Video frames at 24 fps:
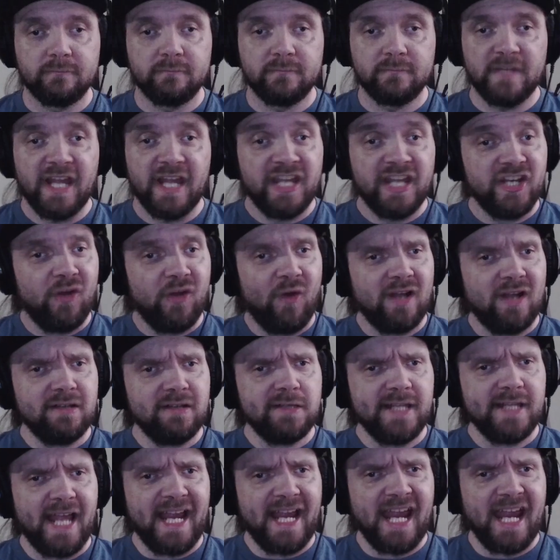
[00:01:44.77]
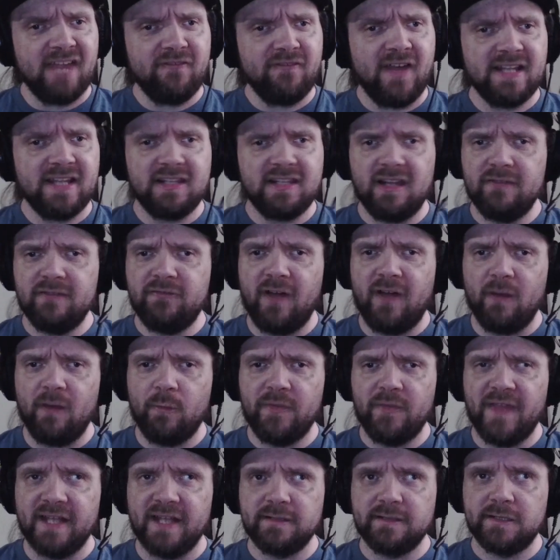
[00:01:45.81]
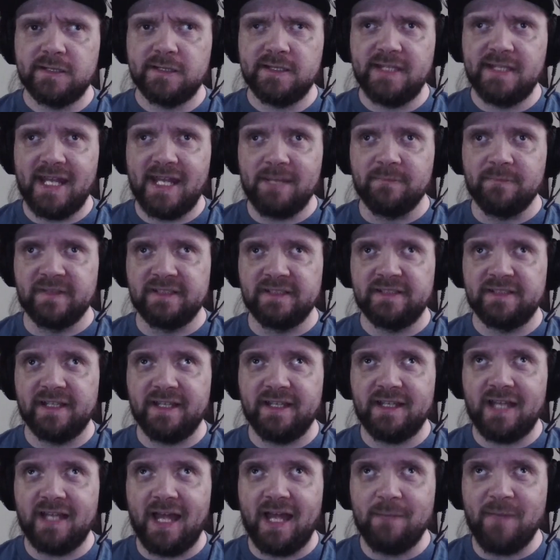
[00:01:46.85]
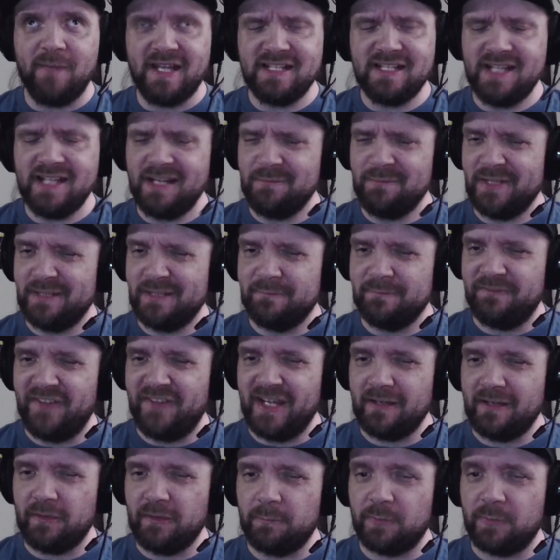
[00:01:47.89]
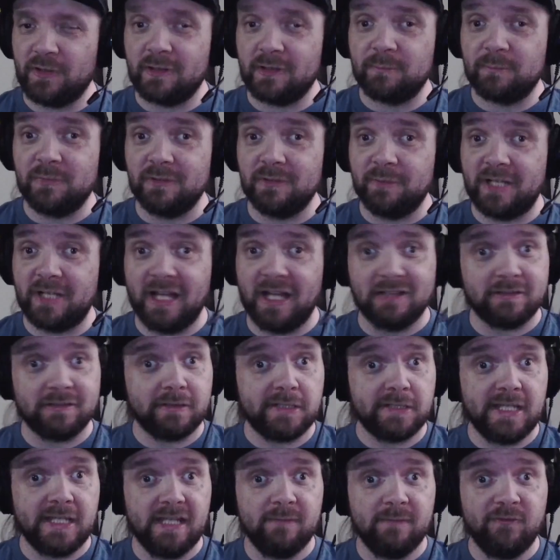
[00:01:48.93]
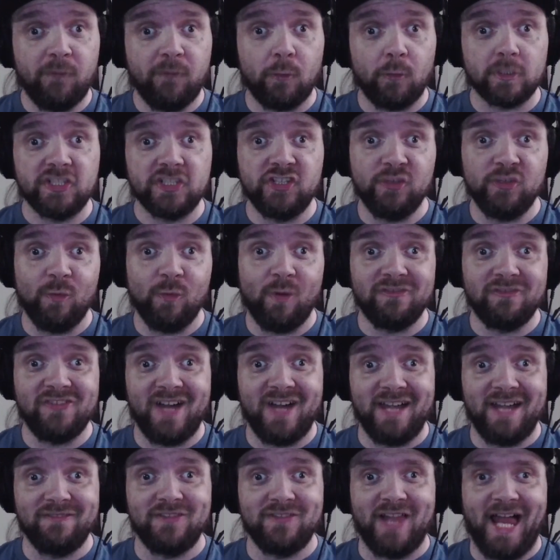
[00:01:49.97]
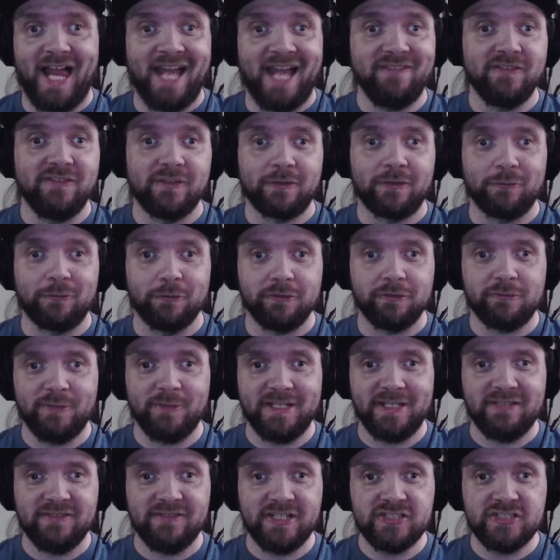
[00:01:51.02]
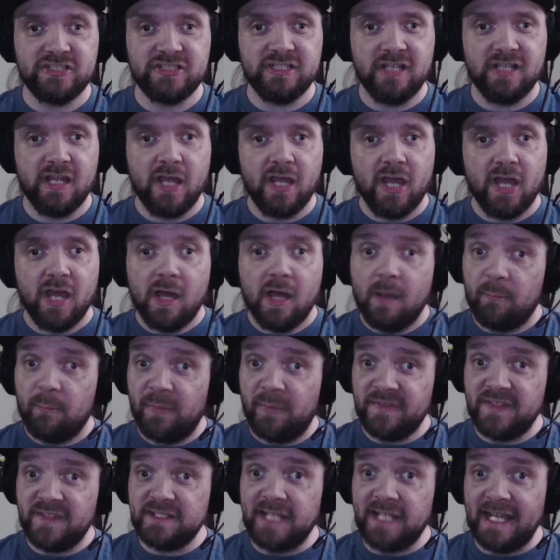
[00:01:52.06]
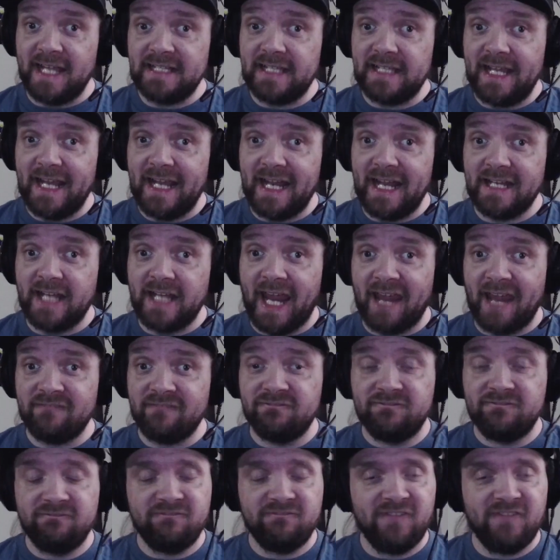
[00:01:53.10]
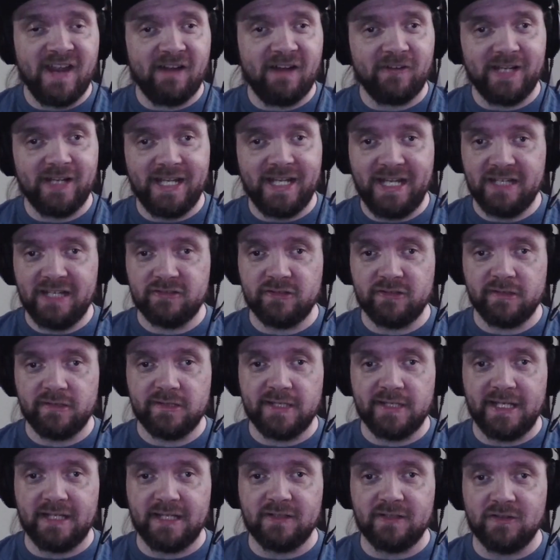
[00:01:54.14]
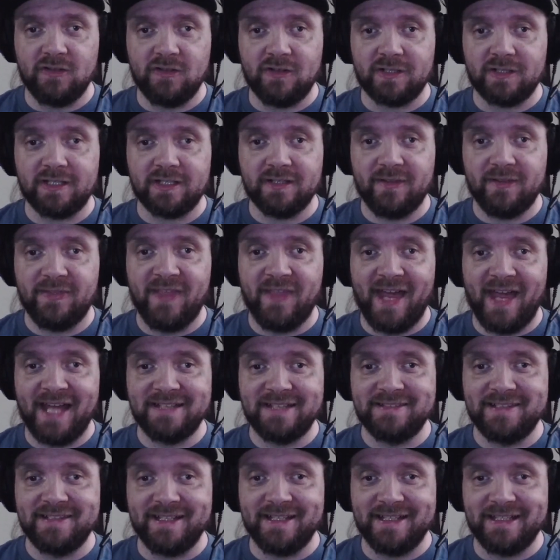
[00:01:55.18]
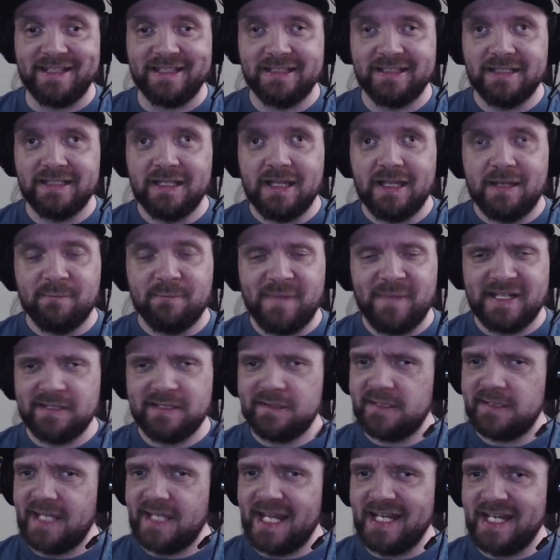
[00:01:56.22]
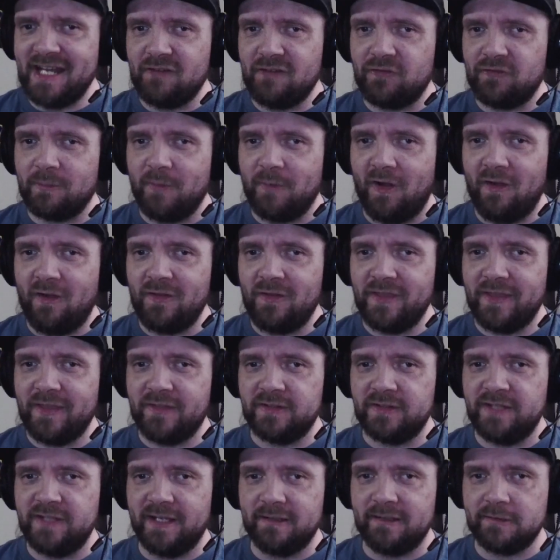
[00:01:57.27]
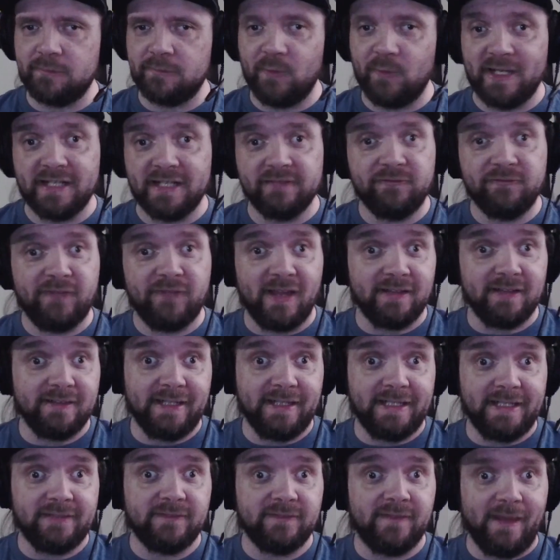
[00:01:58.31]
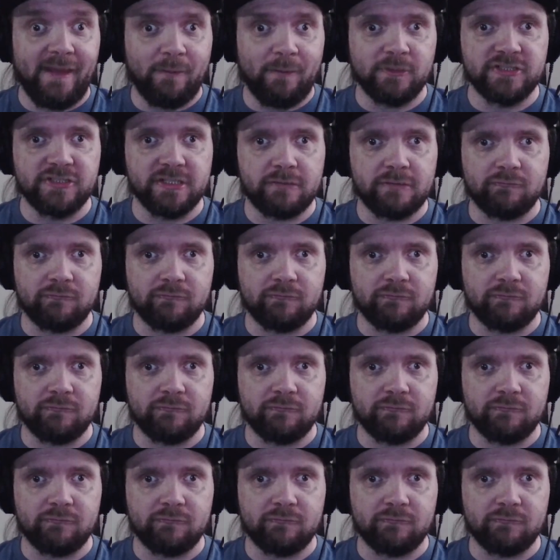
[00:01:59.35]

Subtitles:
Honestly, I can't find a lot of fault with that statement. I might not have been a fan of the purple color scheme for 205 Live in the Cruiserweight division, but the title had a very interesting look that made it stand out from all the other titles when it felt like they were just